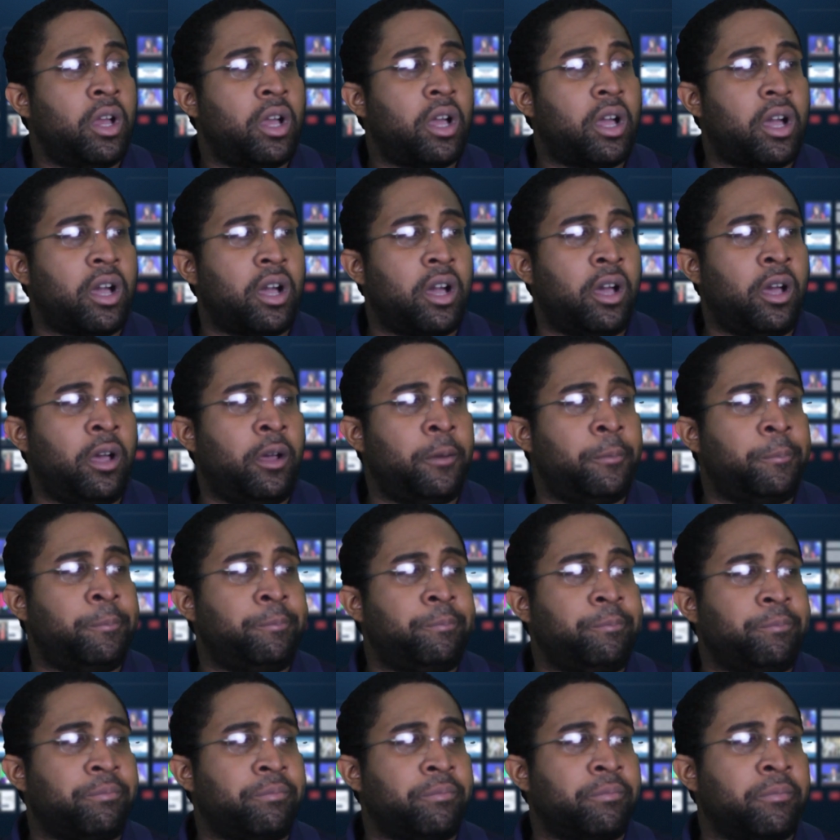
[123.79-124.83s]

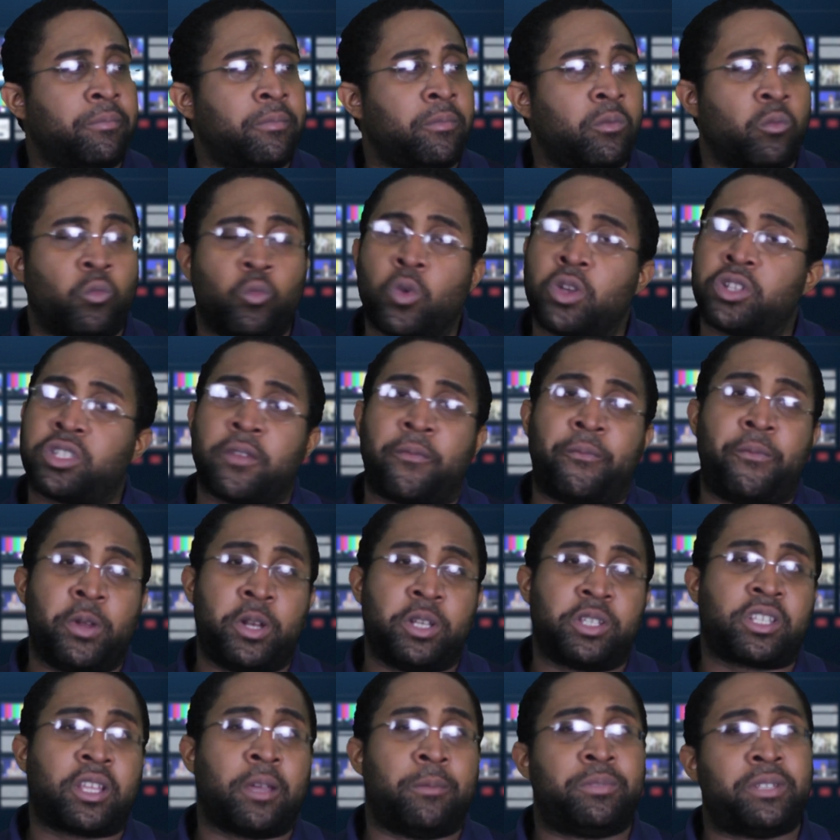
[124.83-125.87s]
Once the
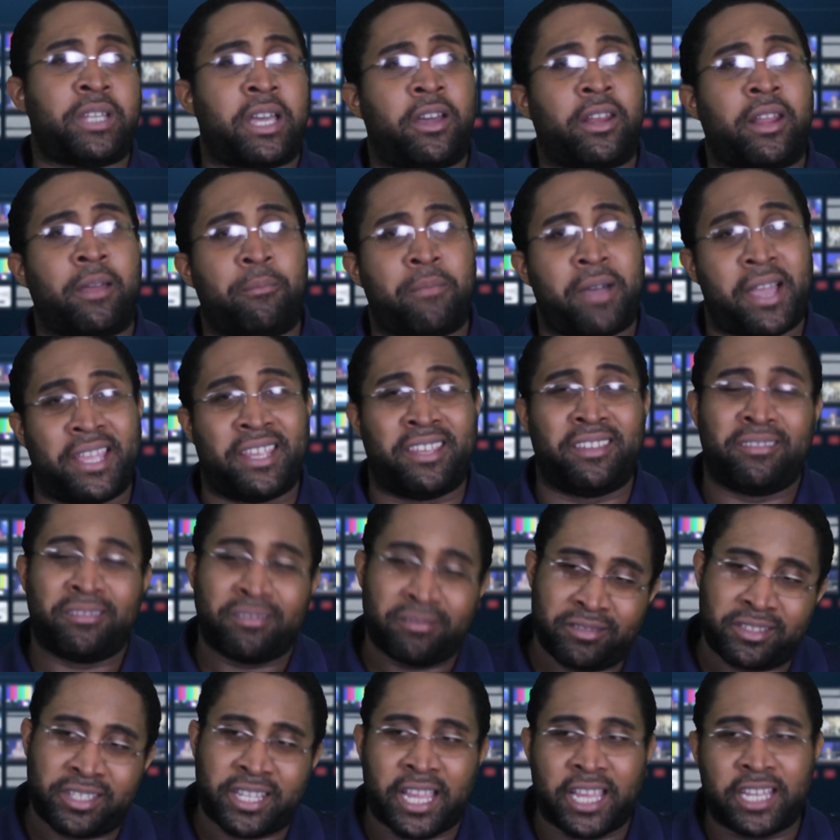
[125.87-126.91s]
footage comes out, I
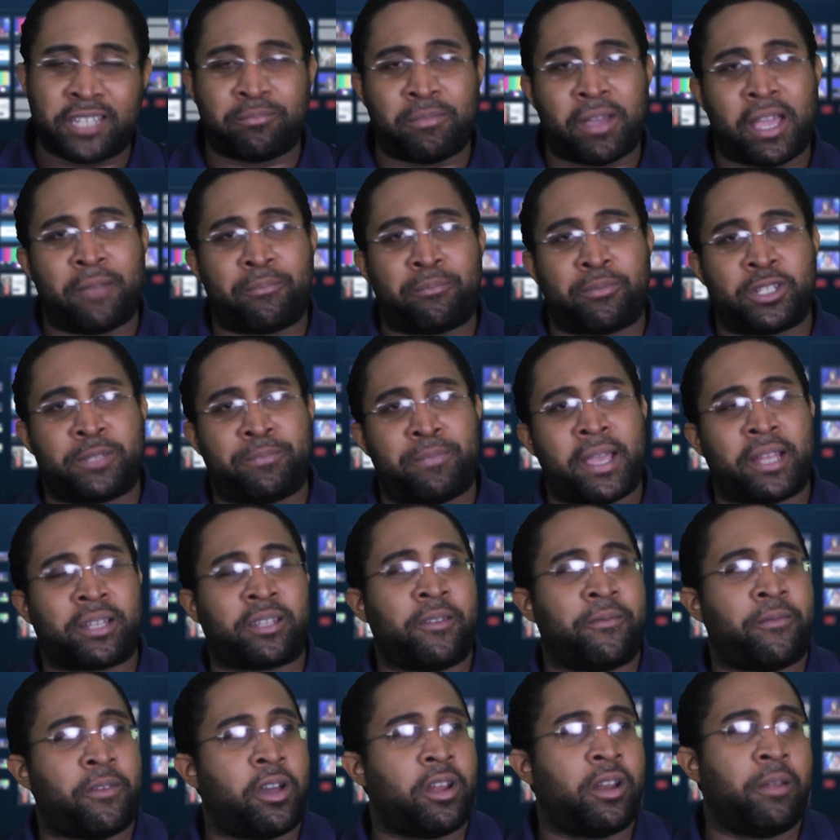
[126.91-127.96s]
might change my
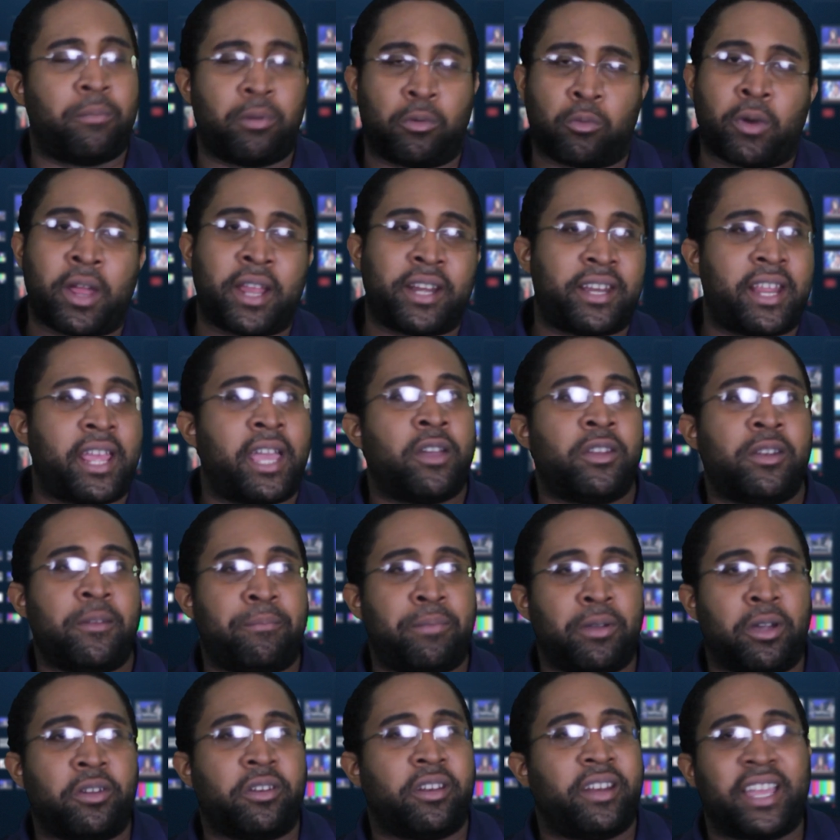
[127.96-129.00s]
perspective on it. But right now in the
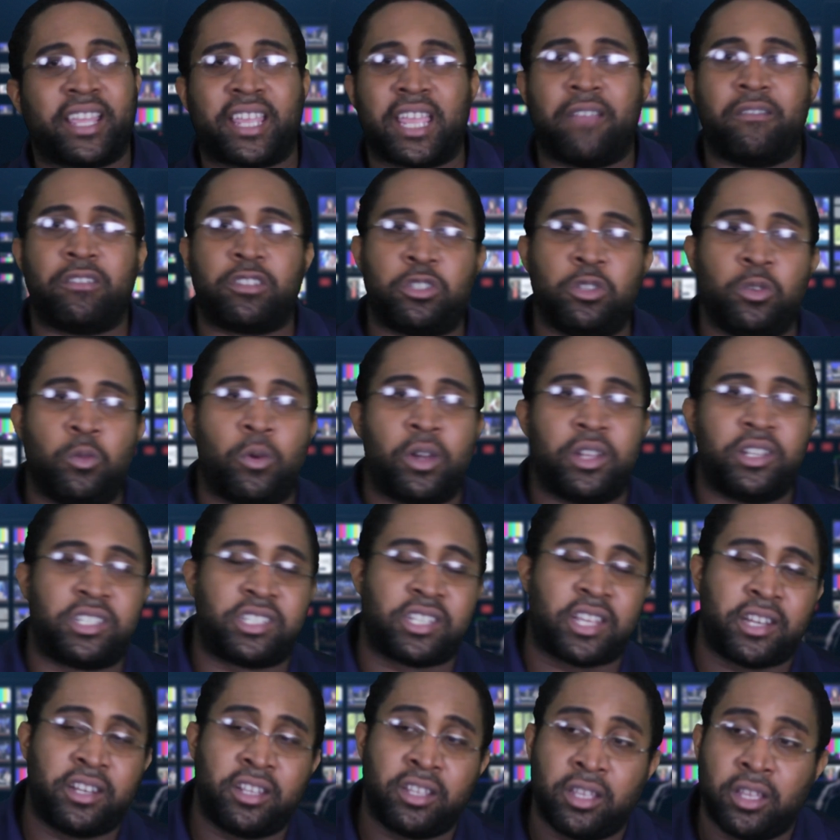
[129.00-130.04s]
building, I gave it 2-1 to
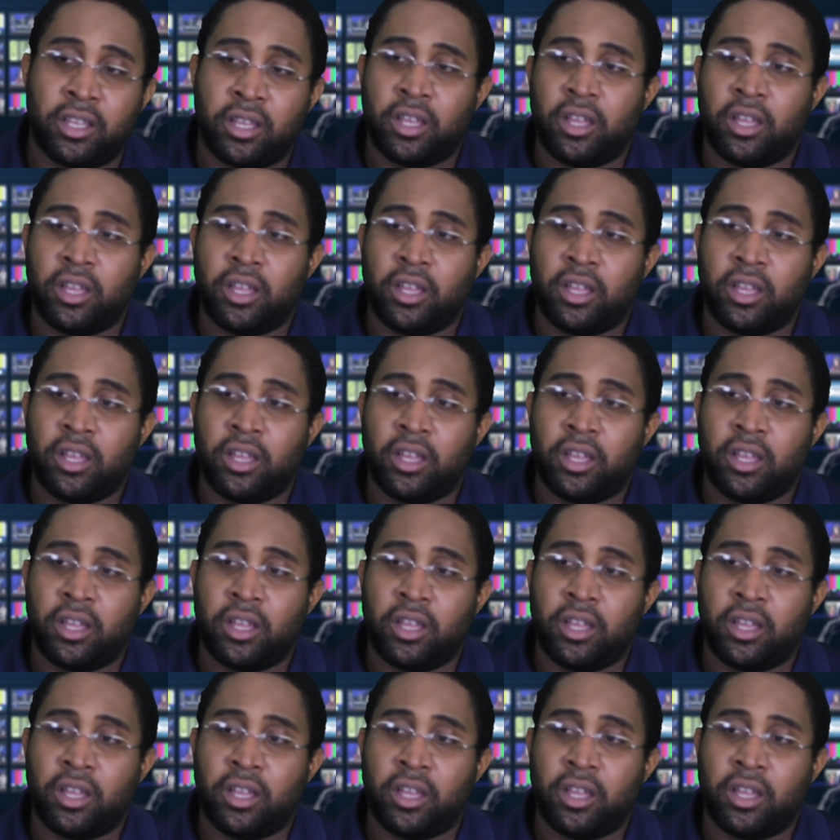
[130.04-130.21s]
Sonny.